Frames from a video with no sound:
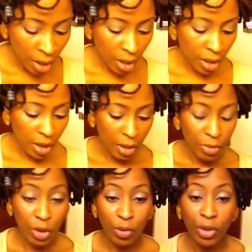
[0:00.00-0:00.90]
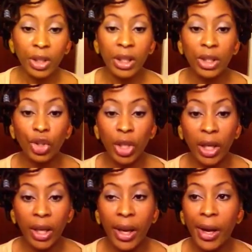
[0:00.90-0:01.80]
um, you really need to
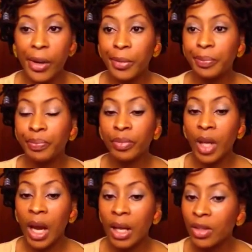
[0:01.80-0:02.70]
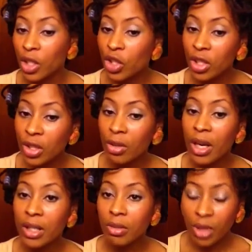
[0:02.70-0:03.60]
check it out. I think she still
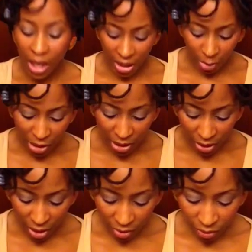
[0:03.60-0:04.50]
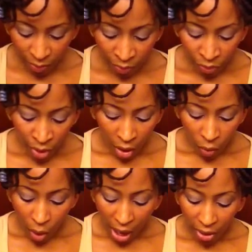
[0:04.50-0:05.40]
has some glass beads left. A
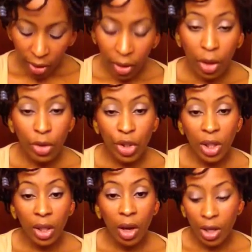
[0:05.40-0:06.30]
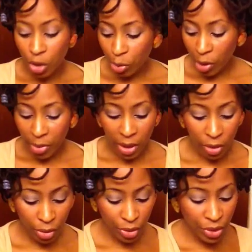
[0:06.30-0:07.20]
while ago, she had gone to
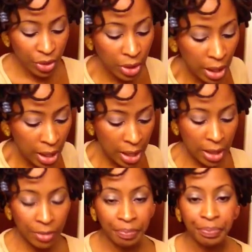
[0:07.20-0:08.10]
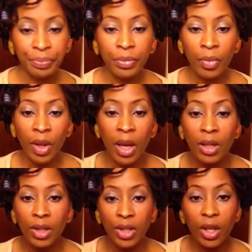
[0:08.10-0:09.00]
Barbados and
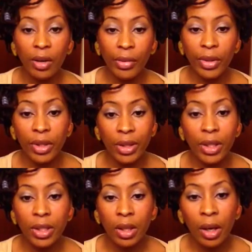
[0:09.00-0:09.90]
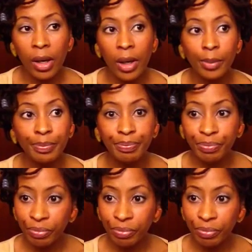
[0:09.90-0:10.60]
discovered this um,